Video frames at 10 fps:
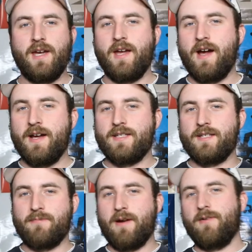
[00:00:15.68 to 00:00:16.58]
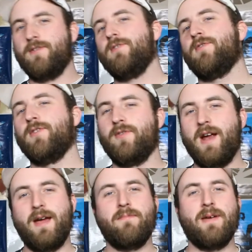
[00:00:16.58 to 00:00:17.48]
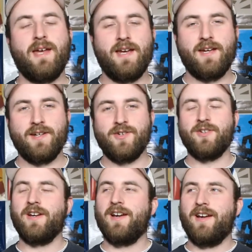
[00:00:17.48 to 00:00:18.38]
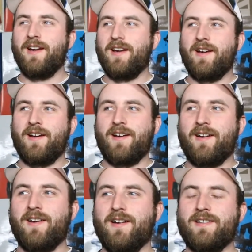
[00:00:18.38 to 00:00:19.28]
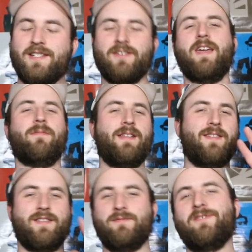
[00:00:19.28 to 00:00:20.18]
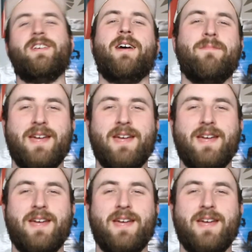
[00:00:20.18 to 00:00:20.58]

Hey guys, this is my review for Rampage. Still can't believe this movie got